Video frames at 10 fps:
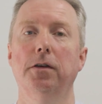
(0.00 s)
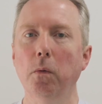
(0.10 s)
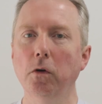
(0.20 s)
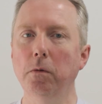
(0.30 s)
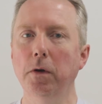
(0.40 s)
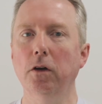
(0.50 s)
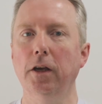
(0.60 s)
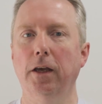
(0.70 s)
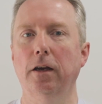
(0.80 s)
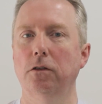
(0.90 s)
But we're going to be
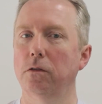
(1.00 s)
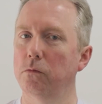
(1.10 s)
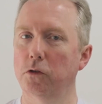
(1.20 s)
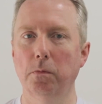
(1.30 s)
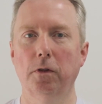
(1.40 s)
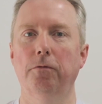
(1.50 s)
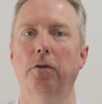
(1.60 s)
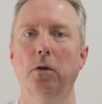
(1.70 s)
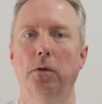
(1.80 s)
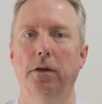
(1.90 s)
looking at some of the
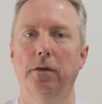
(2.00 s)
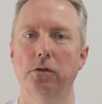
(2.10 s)
following.